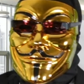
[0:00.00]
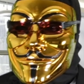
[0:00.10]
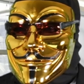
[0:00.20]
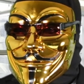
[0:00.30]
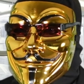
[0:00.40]
No?
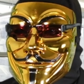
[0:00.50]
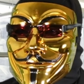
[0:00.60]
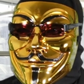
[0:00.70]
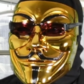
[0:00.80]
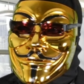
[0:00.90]

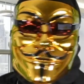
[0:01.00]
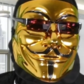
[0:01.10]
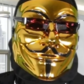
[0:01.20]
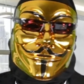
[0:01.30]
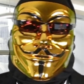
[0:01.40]

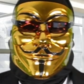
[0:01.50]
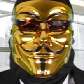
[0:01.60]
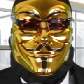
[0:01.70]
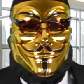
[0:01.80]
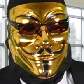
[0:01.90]
Okay,
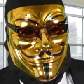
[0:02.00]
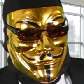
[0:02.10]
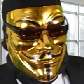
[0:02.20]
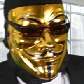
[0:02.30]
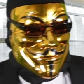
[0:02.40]
tough crowd.
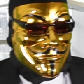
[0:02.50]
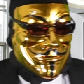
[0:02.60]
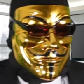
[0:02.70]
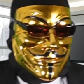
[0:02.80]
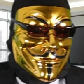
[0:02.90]

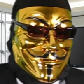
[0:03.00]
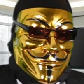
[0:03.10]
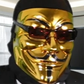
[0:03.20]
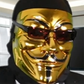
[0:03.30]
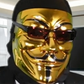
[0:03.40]

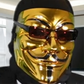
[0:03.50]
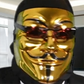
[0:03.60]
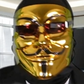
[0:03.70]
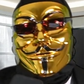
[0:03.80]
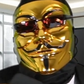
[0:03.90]

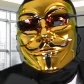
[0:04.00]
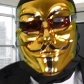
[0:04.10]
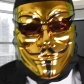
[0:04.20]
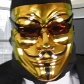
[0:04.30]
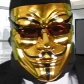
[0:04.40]
Okay, what you're
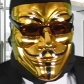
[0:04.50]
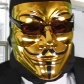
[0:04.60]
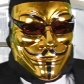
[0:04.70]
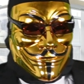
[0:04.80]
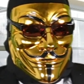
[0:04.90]
really
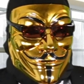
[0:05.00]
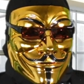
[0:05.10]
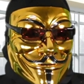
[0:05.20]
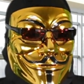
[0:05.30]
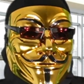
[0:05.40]
thinking
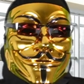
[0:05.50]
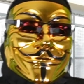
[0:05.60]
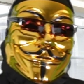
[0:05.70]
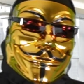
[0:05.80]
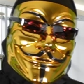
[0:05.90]
is, I've
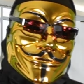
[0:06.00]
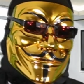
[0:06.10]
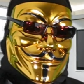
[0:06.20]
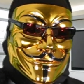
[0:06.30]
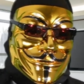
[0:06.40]
cut as much
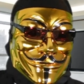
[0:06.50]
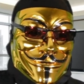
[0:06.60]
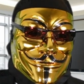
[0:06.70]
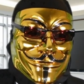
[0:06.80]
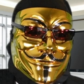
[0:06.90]
as I can
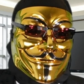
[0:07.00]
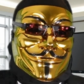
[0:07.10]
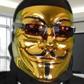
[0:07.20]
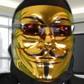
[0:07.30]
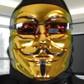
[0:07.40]

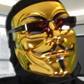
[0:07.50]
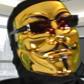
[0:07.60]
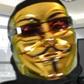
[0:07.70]
and I still